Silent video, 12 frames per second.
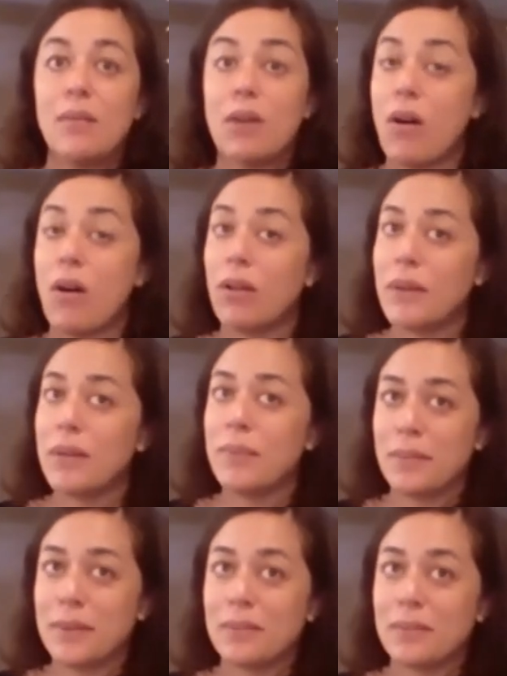
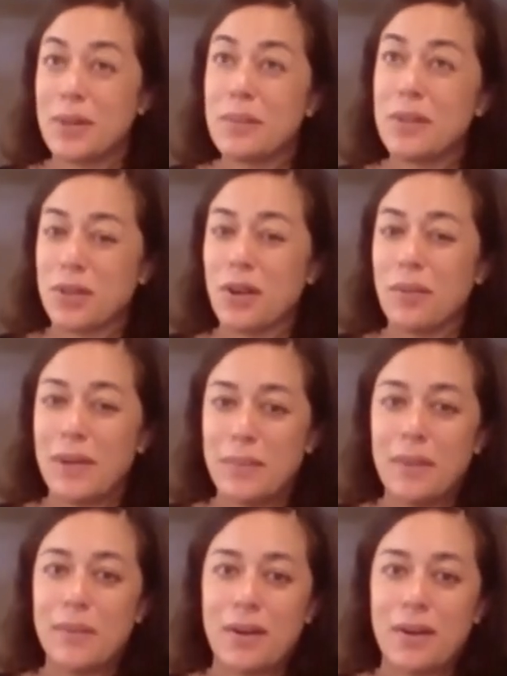Pretty much all my
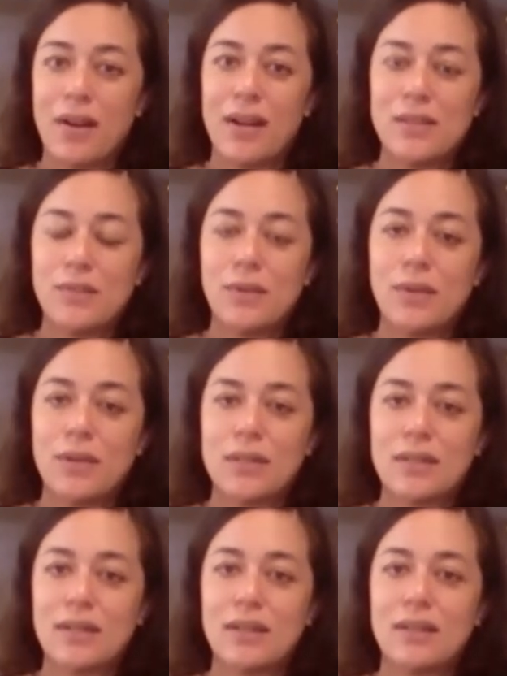public art is focused
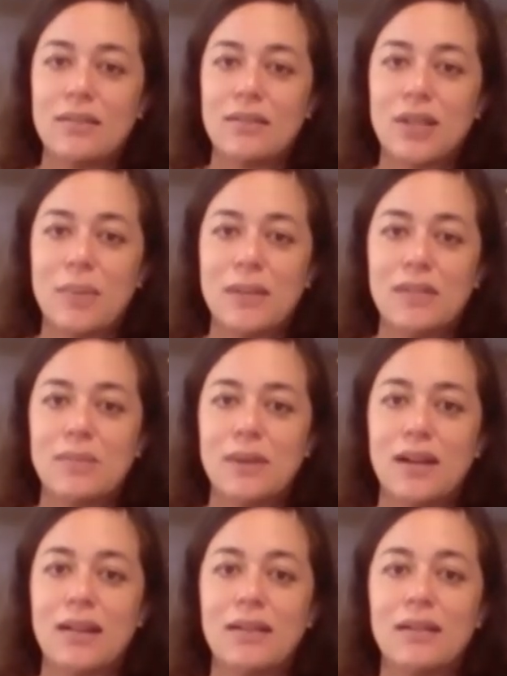on the Japanese
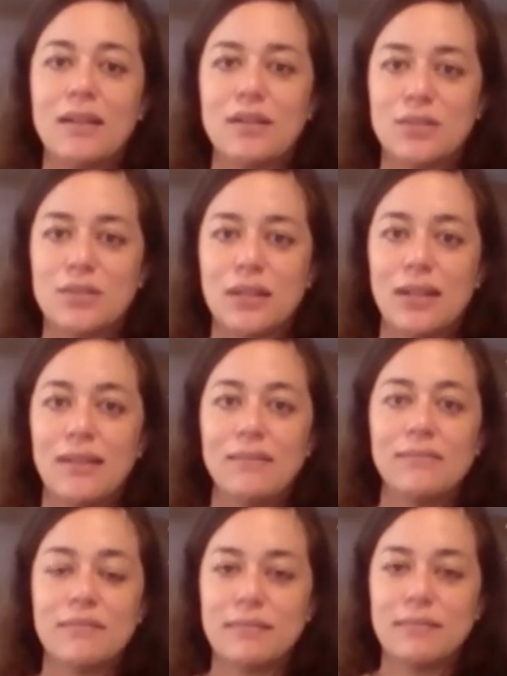American history
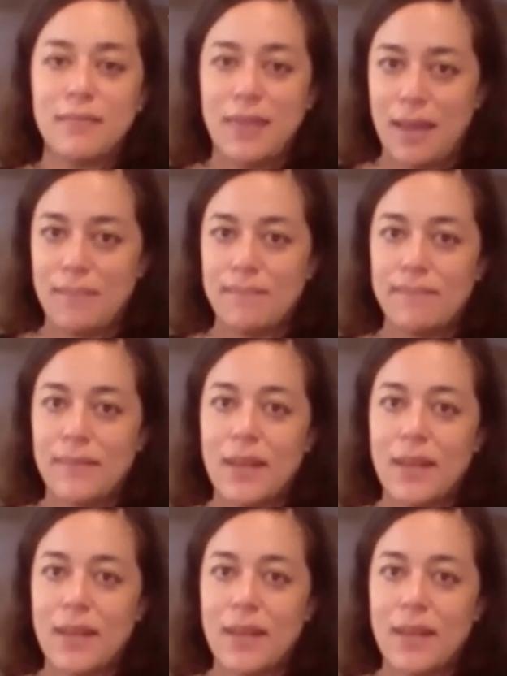theme.